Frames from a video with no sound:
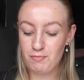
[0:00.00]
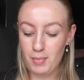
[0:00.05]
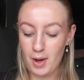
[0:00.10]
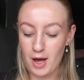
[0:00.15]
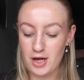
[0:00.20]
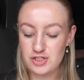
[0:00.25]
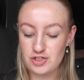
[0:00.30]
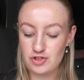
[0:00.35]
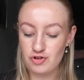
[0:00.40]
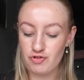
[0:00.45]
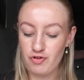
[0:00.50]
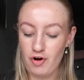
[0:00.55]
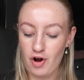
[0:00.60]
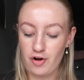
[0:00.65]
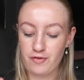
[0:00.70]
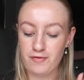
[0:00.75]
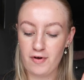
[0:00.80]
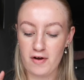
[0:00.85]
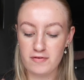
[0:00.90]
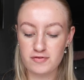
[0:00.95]
Personal
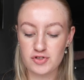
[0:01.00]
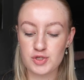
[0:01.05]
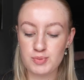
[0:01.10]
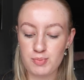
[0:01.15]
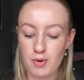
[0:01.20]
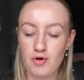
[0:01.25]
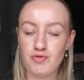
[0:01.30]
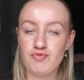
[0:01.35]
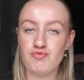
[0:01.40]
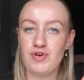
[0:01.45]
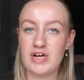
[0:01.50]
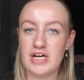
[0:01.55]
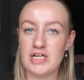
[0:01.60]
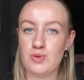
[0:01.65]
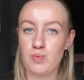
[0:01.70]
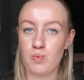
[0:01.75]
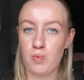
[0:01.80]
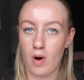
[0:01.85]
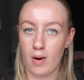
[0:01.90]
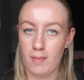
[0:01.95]
growth, I've just put read
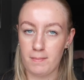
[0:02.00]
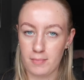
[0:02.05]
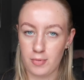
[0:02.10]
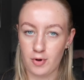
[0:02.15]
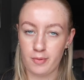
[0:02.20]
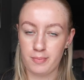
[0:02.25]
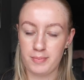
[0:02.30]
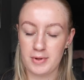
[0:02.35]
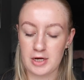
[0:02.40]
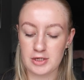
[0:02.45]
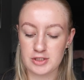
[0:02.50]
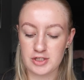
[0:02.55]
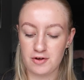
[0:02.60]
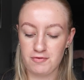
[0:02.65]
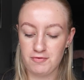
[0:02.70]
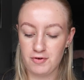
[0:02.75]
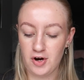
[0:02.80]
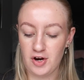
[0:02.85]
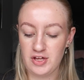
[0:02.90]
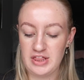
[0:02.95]
one book because I
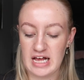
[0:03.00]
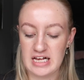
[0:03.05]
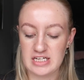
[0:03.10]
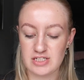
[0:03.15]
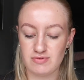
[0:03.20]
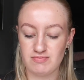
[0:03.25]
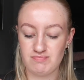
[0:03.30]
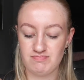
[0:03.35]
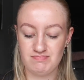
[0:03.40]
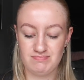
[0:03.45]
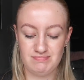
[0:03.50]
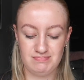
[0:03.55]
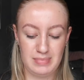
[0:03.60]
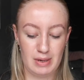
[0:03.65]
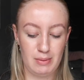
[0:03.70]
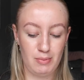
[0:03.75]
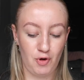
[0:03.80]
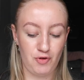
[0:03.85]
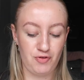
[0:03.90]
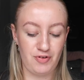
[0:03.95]
feel like that's a
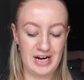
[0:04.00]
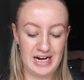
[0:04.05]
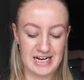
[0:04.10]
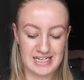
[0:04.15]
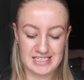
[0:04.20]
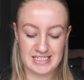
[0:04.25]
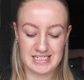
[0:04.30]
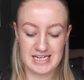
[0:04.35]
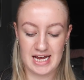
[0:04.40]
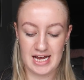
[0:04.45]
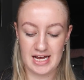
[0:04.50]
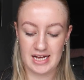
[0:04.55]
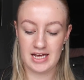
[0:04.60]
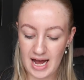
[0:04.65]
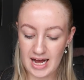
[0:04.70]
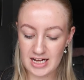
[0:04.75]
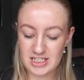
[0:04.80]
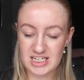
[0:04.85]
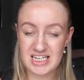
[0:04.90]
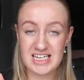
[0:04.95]
bit more realistic.
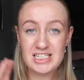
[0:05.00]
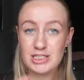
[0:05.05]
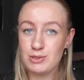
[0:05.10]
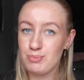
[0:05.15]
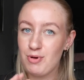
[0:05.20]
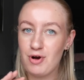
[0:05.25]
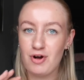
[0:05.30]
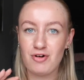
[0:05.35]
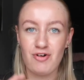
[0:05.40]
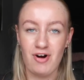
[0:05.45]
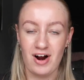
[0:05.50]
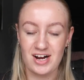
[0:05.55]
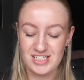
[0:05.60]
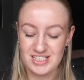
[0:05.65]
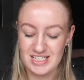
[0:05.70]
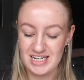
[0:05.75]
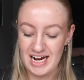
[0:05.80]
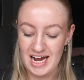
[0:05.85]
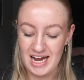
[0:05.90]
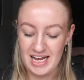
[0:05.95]
And I need to
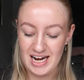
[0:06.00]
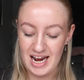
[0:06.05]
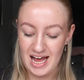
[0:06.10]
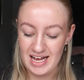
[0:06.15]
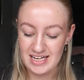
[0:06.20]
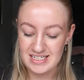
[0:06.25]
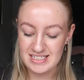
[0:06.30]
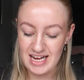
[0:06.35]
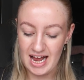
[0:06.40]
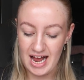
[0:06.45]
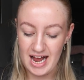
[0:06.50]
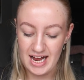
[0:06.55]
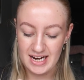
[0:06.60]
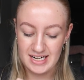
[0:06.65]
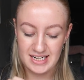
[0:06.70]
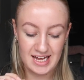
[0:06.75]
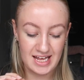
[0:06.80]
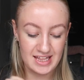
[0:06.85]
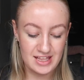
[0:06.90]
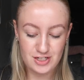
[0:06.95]
procrastinate less
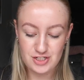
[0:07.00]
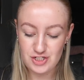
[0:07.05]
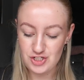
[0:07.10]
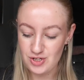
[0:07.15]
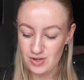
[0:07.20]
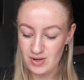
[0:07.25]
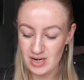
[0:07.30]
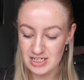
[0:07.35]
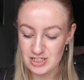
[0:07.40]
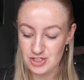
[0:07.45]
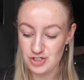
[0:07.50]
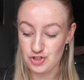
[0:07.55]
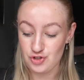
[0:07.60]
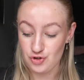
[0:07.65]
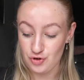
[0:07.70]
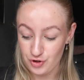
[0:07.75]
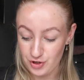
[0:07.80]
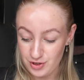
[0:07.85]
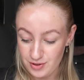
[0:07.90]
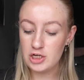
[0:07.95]
and get the to-do list
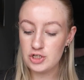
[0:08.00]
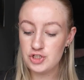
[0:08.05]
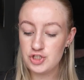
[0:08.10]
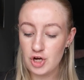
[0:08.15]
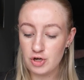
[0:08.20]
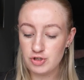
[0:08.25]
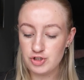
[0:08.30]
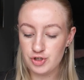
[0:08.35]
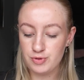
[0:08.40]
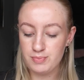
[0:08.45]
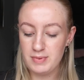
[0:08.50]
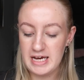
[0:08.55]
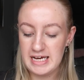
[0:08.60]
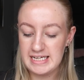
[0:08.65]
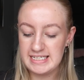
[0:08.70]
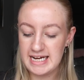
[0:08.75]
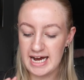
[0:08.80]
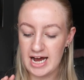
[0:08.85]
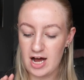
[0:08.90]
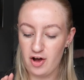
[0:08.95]
done. Social
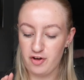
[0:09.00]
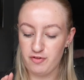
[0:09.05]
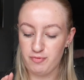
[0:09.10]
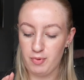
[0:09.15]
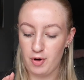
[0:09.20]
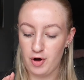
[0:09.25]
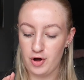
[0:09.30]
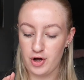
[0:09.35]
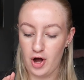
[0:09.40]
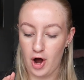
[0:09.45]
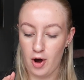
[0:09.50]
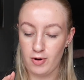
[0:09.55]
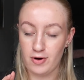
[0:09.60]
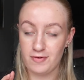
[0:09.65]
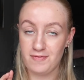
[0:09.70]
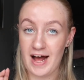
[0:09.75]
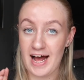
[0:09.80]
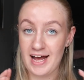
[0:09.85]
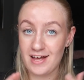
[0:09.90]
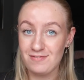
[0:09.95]
media, I've put a goal
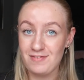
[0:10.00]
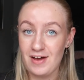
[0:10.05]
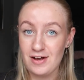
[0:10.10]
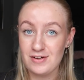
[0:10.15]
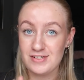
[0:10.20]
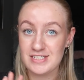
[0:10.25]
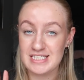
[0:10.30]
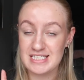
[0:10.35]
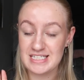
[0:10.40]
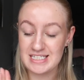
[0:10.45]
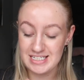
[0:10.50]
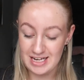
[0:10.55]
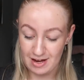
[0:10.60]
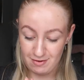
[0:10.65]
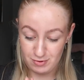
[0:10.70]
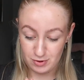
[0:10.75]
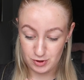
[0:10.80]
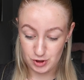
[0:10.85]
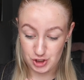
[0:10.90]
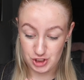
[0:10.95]
of eight thousand
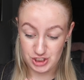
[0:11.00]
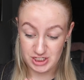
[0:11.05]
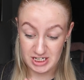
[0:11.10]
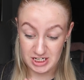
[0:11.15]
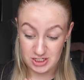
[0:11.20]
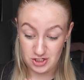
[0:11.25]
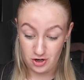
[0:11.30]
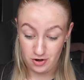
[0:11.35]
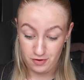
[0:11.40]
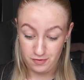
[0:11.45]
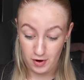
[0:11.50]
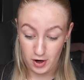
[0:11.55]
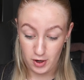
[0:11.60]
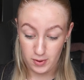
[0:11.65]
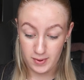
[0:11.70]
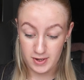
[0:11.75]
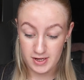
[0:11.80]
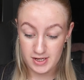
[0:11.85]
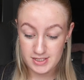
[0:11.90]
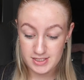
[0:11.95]
seven hundred TikTok
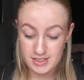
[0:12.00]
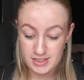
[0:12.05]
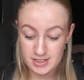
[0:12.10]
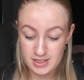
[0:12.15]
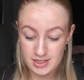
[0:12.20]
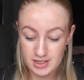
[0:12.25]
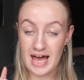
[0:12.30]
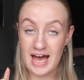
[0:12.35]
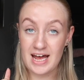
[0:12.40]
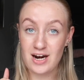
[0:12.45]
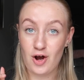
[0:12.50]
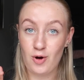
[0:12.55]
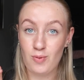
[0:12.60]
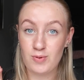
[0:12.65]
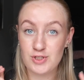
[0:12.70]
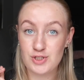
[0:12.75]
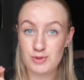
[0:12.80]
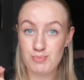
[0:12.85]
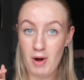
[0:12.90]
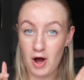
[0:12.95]
followers. Then I
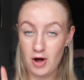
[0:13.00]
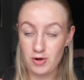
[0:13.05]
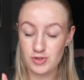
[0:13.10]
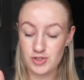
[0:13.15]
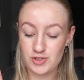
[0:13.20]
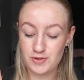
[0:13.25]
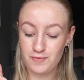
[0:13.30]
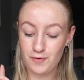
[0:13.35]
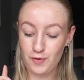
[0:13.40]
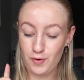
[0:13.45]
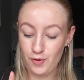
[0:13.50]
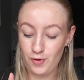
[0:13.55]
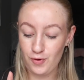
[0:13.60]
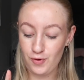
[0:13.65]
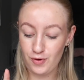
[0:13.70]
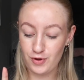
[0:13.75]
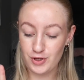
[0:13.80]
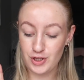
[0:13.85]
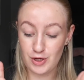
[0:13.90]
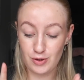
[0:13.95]
want to post
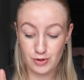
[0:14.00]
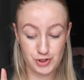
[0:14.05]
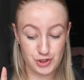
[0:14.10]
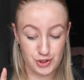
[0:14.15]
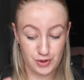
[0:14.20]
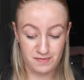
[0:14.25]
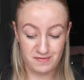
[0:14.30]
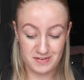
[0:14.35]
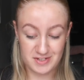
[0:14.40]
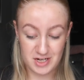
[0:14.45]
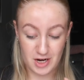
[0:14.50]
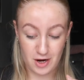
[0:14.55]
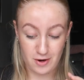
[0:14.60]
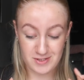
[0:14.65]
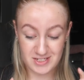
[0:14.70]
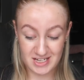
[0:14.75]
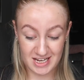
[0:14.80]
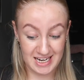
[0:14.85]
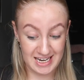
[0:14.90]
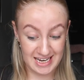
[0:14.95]
four YouTube
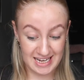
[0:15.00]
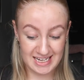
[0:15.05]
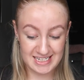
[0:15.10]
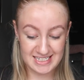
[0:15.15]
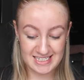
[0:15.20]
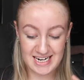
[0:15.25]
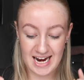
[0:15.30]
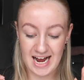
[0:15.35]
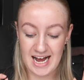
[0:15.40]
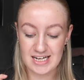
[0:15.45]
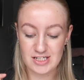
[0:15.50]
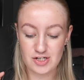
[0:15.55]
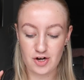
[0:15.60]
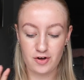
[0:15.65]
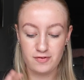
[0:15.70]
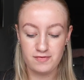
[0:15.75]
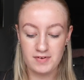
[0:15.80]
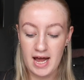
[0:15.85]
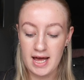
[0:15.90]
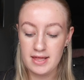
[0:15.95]
videos at least, and
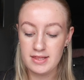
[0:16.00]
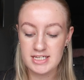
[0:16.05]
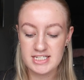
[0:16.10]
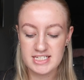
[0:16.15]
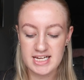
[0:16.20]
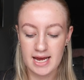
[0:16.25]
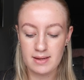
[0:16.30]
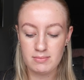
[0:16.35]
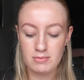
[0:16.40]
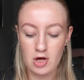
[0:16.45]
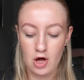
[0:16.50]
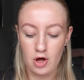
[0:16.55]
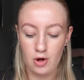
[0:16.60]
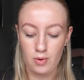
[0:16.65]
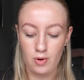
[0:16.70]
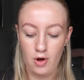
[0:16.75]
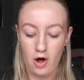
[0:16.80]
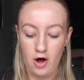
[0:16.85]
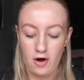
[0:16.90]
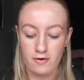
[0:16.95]
I've kept the same
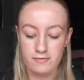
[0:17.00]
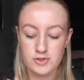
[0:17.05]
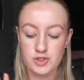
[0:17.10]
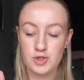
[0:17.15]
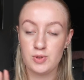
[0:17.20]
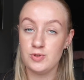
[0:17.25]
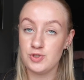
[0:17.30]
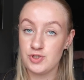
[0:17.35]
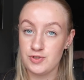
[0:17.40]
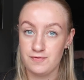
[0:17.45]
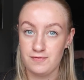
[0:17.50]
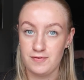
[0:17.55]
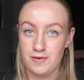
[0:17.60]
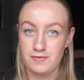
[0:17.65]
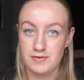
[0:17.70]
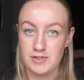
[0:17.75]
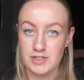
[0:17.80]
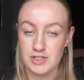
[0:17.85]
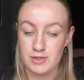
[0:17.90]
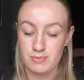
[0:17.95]
goal of two hundred
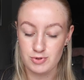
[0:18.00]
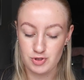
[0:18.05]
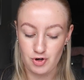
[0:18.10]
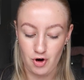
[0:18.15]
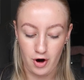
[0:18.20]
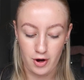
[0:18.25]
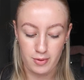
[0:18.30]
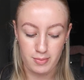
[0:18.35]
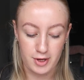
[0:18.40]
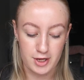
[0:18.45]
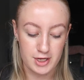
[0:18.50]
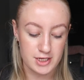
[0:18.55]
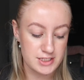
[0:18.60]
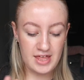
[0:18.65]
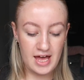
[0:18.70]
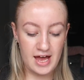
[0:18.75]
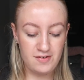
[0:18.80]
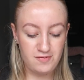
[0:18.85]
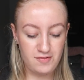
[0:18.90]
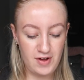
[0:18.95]
fifty subscribers.
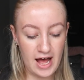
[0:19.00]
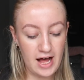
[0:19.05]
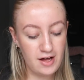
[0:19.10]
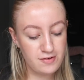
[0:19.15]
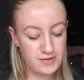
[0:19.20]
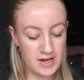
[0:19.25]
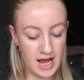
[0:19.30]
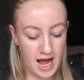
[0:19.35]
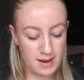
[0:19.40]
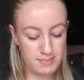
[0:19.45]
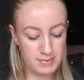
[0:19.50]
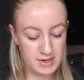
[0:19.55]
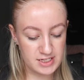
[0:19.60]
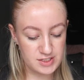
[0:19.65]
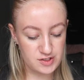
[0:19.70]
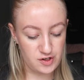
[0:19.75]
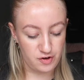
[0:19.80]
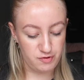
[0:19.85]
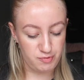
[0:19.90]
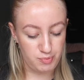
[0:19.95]
Then for healthy
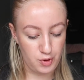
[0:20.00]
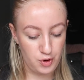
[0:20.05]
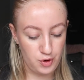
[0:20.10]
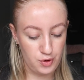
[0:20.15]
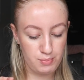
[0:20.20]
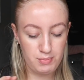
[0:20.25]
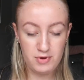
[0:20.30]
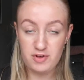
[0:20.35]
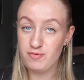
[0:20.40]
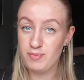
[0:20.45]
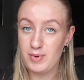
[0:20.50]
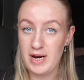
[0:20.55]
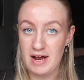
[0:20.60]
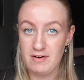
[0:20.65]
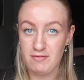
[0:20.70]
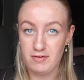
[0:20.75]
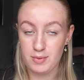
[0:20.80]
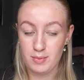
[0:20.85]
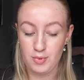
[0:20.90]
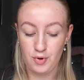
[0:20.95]
habits, I've put movement
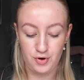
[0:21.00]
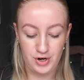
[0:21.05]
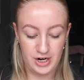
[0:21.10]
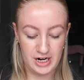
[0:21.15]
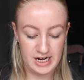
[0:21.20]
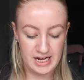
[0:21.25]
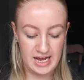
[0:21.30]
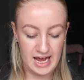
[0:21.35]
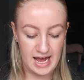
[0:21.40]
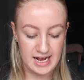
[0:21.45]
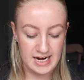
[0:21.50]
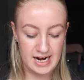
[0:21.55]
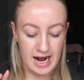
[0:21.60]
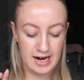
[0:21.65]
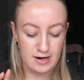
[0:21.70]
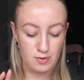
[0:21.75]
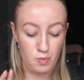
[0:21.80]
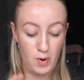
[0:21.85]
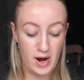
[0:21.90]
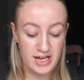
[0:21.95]
every morning again
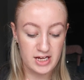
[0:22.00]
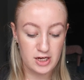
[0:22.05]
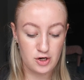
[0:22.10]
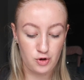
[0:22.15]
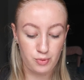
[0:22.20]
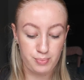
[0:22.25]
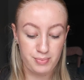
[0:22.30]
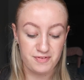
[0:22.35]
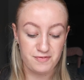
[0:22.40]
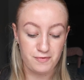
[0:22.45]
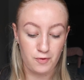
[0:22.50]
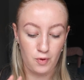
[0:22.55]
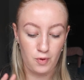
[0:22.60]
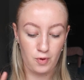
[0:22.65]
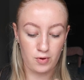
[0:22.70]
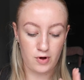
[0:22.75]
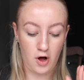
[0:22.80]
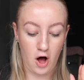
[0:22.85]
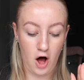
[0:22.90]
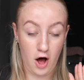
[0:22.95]
and waking up
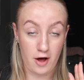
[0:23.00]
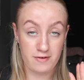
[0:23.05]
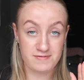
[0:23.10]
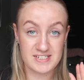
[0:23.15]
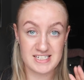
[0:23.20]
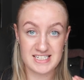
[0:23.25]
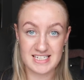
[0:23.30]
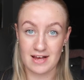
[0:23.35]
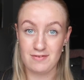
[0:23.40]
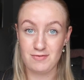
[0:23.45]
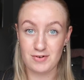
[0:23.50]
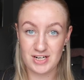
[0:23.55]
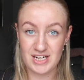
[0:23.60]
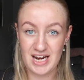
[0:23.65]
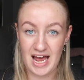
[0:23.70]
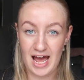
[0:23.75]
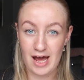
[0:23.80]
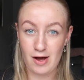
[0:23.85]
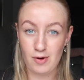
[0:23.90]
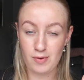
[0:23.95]
before half seven
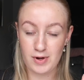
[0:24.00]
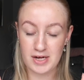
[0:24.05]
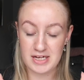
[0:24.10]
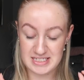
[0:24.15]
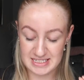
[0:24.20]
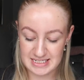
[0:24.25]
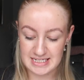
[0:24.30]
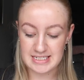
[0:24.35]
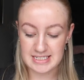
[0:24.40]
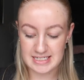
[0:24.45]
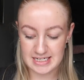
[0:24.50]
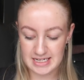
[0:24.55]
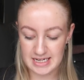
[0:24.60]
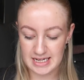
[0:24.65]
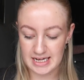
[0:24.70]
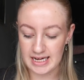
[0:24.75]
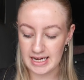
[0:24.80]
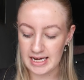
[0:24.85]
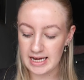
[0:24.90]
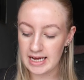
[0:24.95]
now
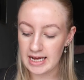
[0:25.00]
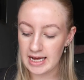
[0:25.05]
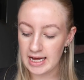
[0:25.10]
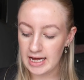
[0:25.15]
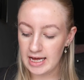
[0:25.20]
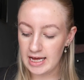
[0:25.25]
consistently,